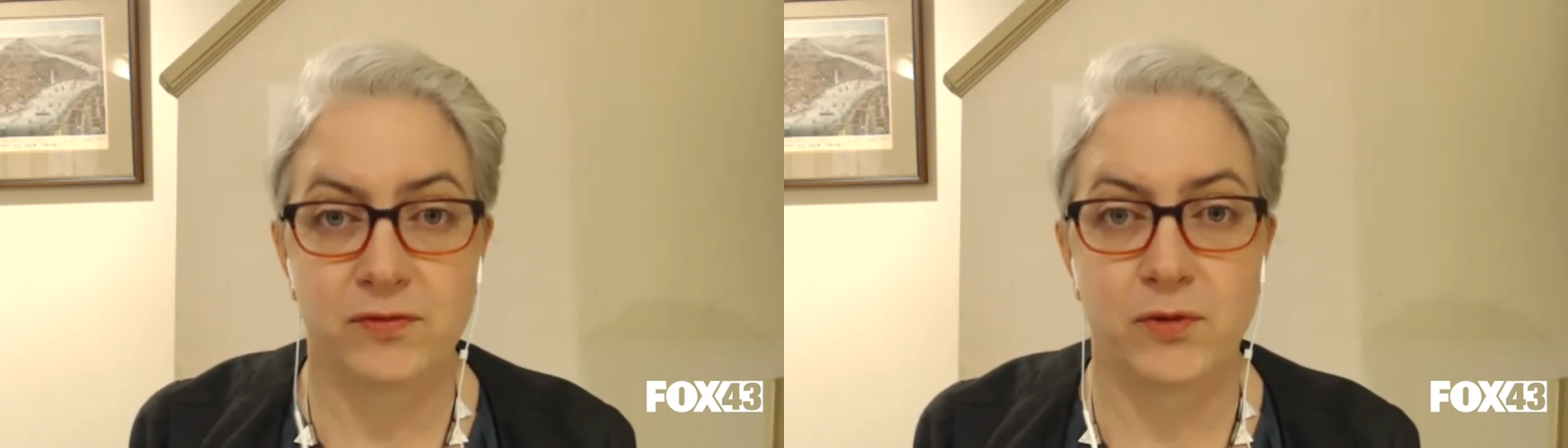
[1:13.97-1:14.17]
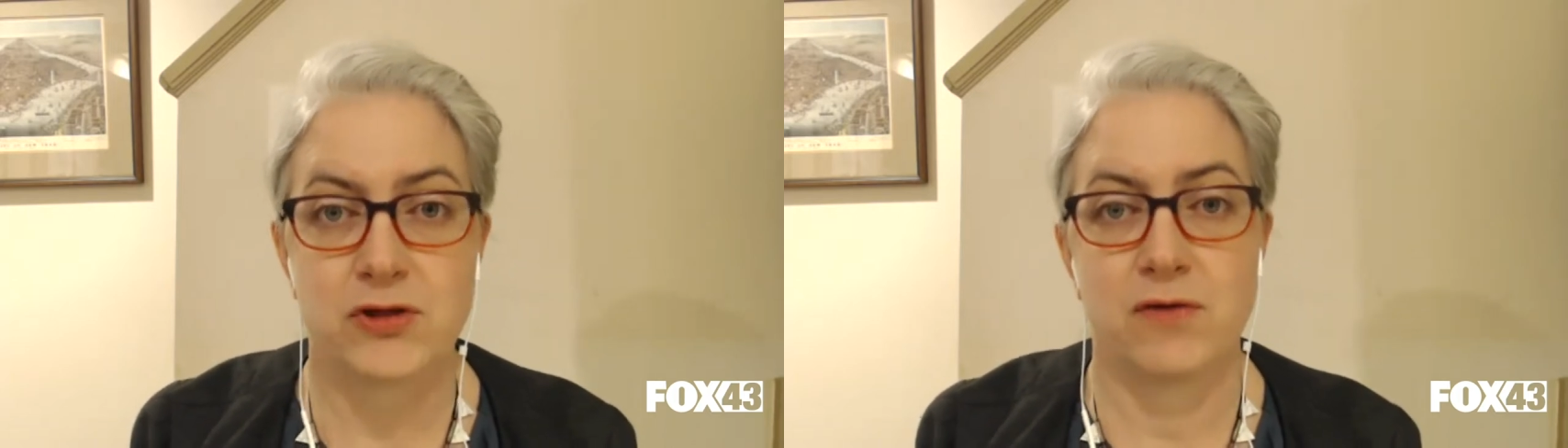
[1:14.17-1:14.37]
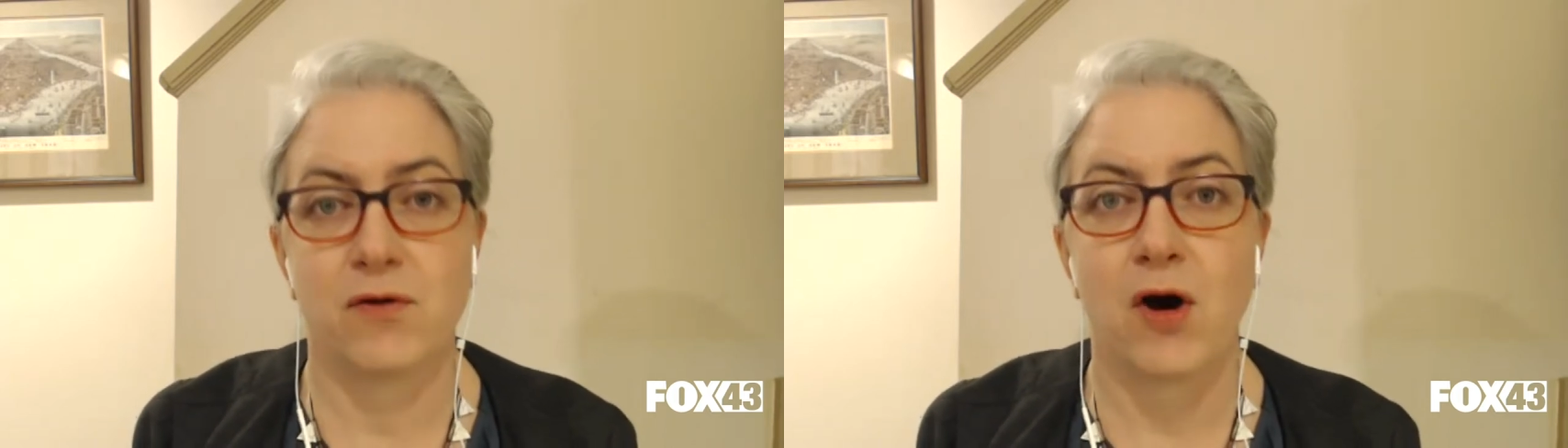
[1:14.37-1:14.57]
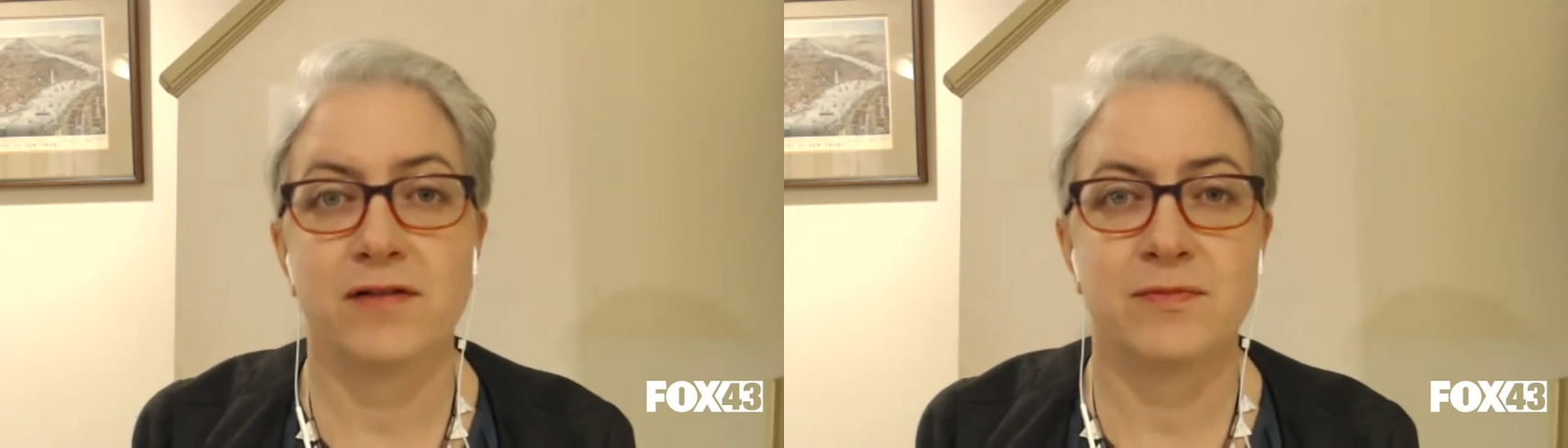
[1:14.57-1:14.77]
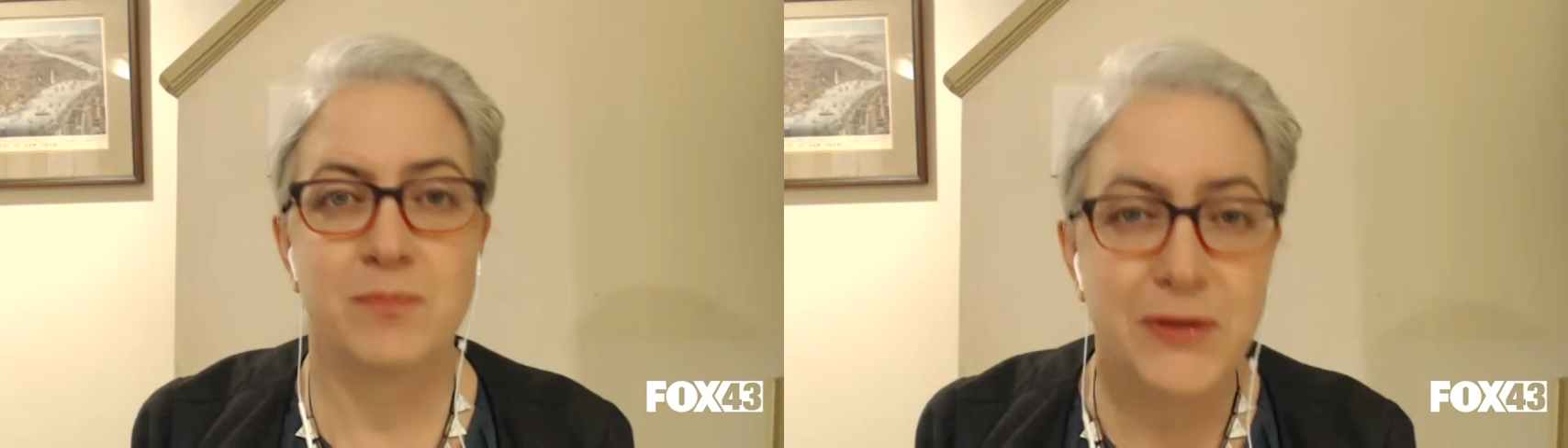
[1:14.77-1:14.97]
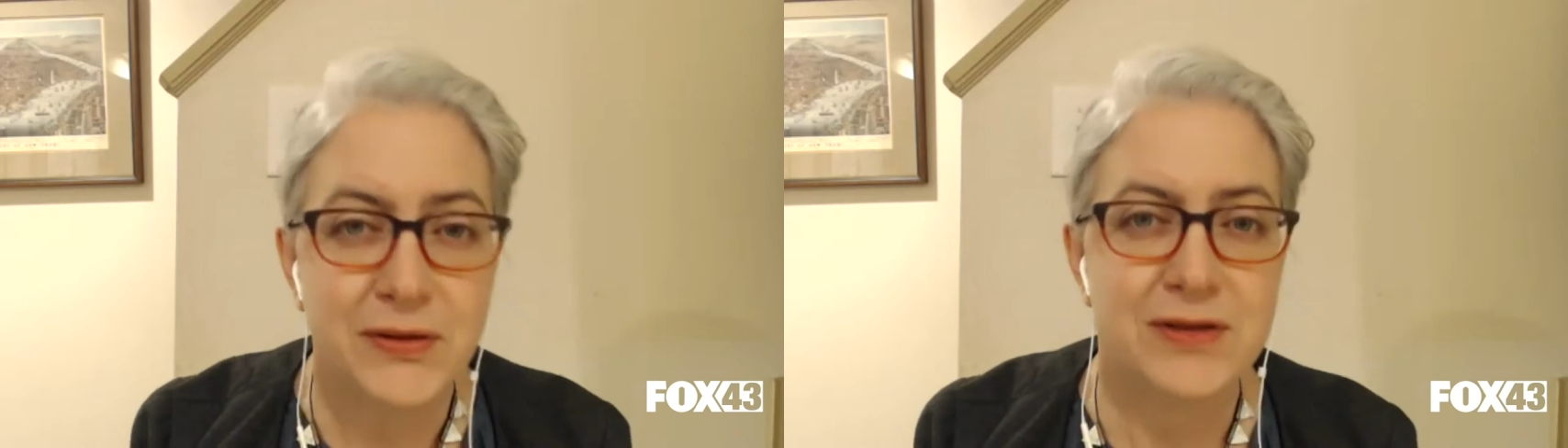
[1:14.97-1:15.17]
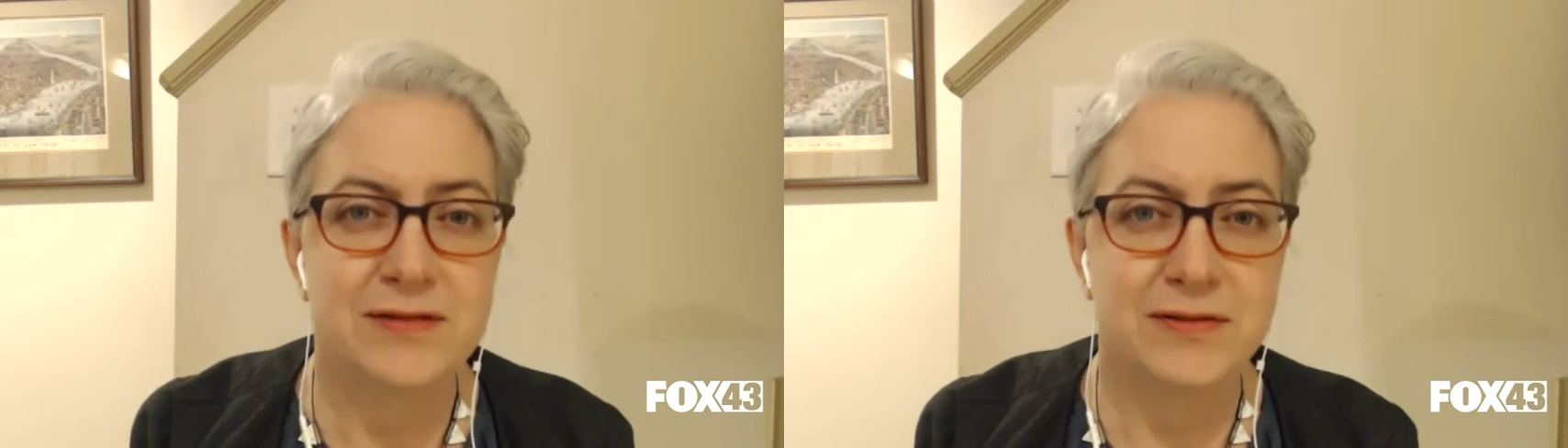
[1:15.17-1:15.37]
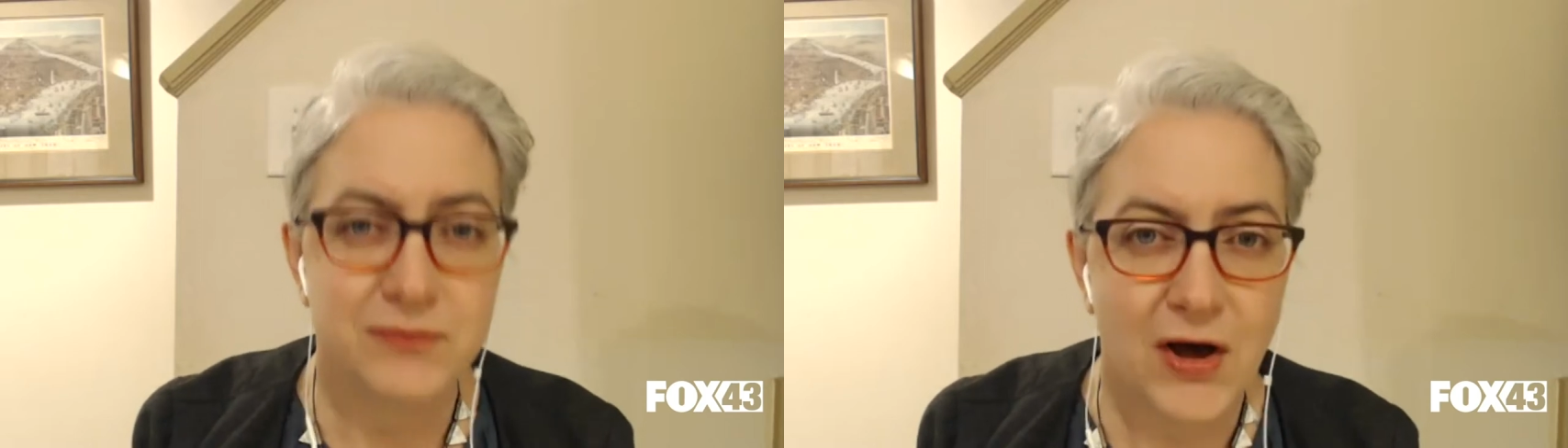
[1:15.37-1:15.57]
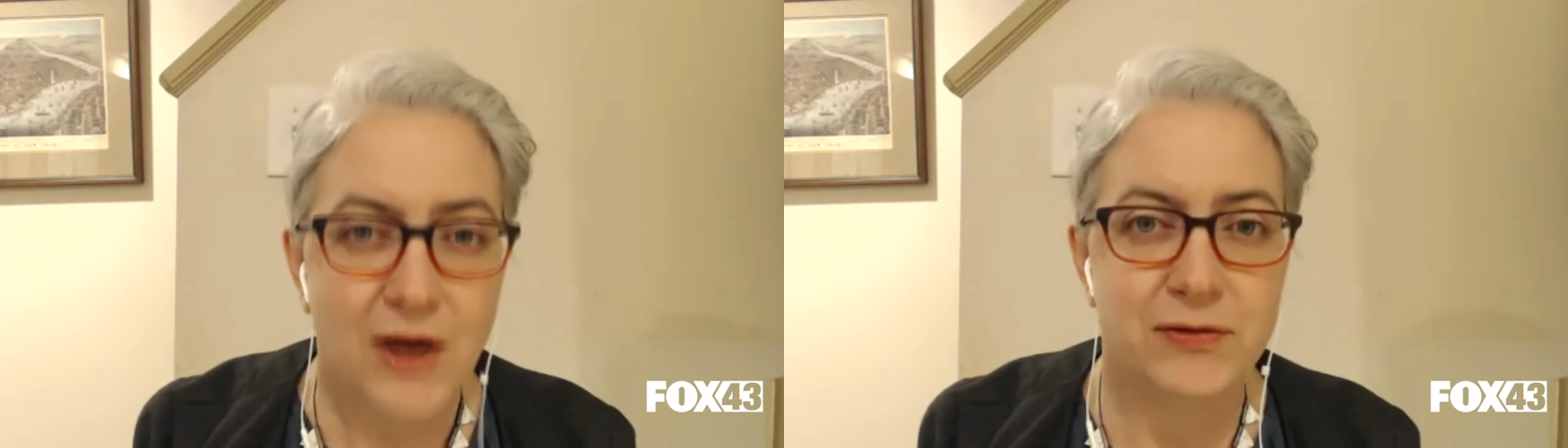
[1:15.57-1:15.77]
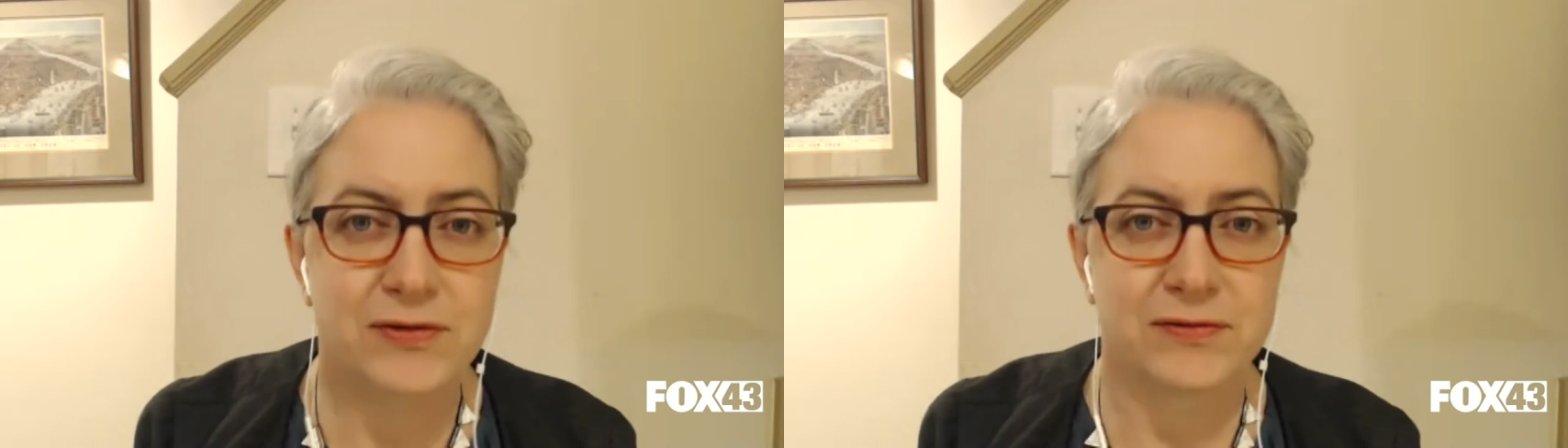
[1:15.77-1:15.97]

which have caused billions of dollars